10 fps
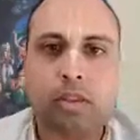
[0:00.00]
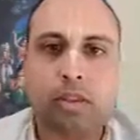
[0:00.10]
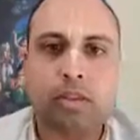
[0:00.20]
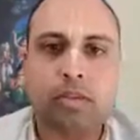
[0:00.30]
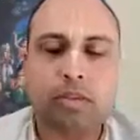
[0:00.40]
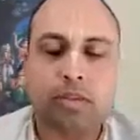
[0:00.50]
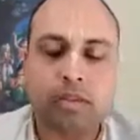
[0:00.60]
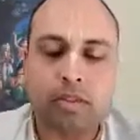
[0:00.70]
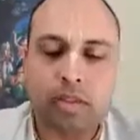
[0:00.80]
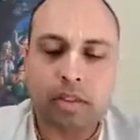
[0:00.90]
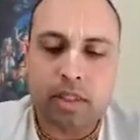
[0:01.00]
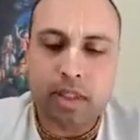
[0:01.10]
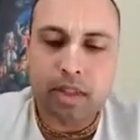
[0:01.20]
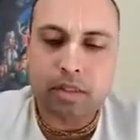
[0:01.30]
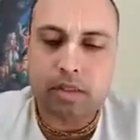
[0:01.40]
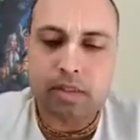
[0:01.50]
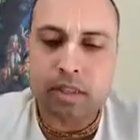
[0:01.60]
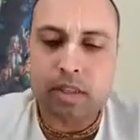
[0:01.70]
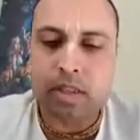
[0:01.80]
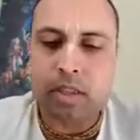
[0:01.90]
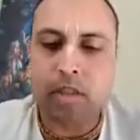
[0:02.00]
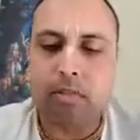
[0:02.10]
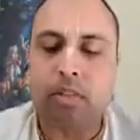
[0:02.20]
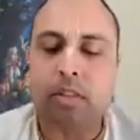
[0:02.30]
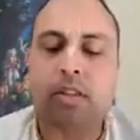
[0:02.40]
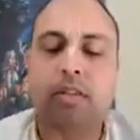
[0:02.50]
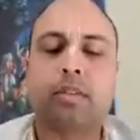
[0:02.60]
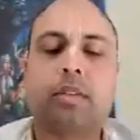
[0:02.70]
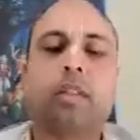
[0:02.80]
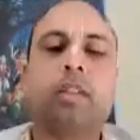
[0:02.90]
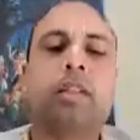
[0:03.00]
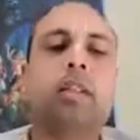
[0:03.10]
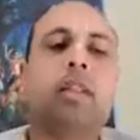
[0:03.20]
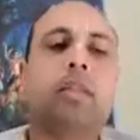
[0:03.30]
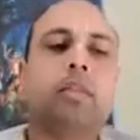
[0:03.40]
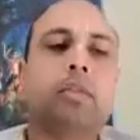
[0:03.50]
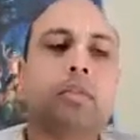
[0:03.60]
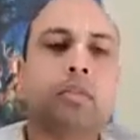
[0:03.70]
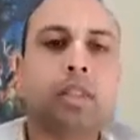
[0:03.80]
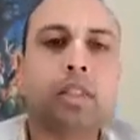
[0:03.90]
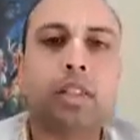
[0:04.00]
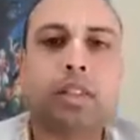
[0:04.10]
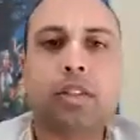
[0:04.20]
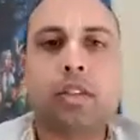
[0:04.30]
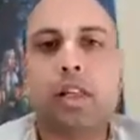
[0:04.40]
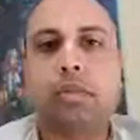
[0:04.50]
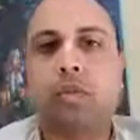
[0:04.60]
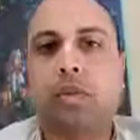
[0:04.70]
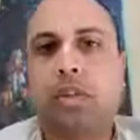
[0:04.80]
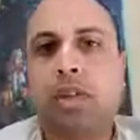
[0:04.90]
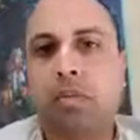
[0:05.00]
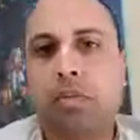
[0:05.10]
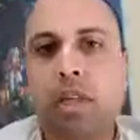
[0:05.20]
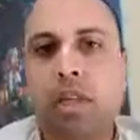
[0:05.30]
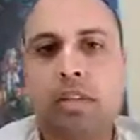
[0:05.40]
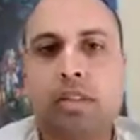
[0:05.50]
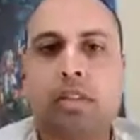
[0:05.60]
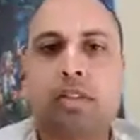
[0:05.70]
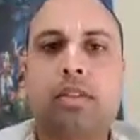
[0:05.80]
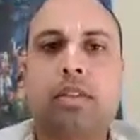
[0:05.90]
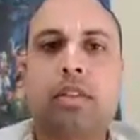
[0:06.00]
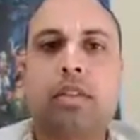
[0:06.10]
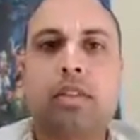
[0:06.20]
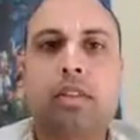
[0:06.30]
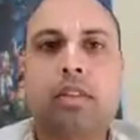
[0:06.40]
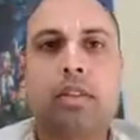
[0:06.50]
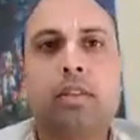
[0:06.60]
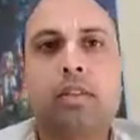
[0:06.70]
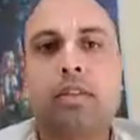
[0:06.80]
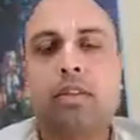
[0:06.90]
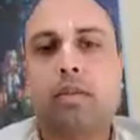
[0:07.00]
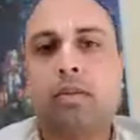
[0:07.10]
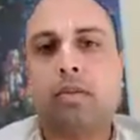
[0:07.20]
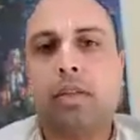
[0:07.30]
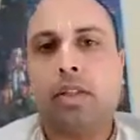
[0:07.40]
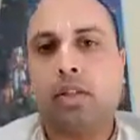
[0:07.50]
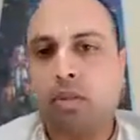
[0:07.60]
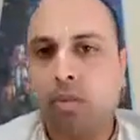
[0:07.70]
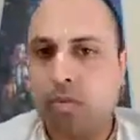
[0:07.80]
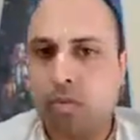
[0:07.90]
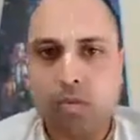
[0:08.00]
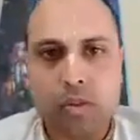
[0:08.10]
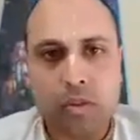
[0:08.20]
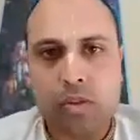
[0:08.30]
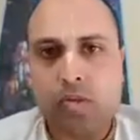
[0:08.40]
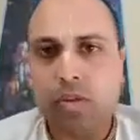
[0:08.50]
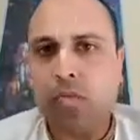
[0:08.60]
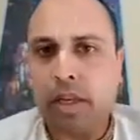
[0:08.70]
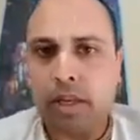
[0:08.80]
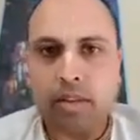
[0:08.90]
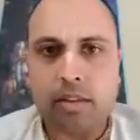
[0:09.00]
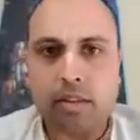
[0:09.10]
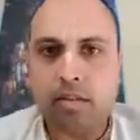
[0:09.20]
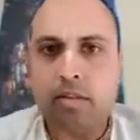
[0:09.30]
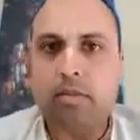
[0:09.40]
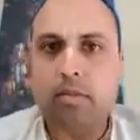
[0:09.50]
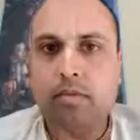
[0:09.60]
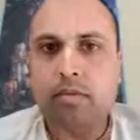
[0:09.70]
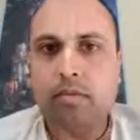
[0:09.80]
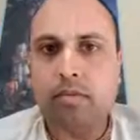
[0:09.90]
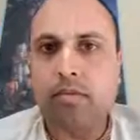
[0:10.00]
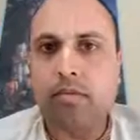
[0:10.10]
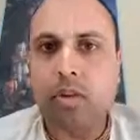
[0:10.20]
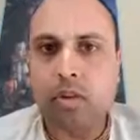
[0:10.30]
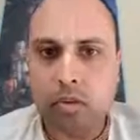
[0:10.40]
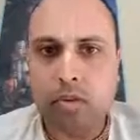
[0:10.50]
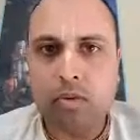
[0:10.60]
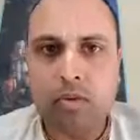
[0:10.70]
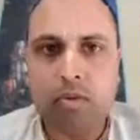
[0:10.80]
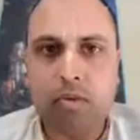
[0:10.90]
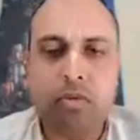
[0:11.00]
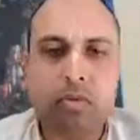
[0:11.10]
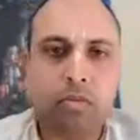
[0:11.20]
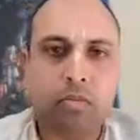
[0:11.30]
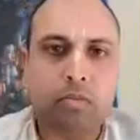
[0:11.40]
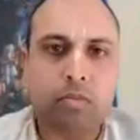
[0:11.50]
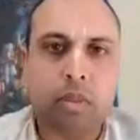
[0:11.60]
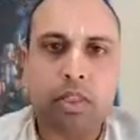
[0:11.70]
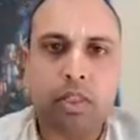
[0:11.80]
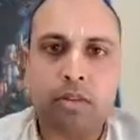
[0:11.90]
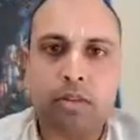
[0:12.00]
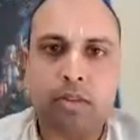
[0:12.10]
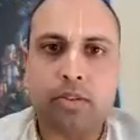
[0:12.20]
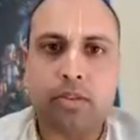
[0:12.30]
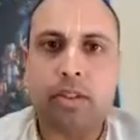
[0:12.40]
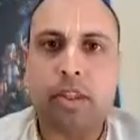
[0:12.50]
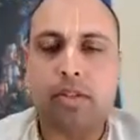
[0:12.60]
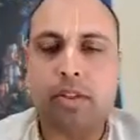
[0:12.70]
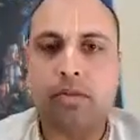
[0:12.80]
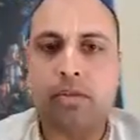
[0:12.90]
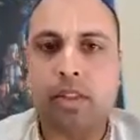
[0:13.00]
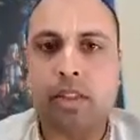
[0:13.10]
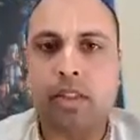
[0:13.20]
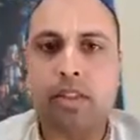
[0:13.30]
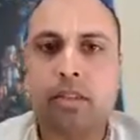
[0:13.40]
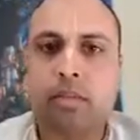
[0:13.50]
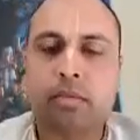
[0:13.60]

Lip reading: the 10 Das Nama Aparad. But first he describes what Namabhas is. So as most of you might know by now, there are 3 levels of chanting,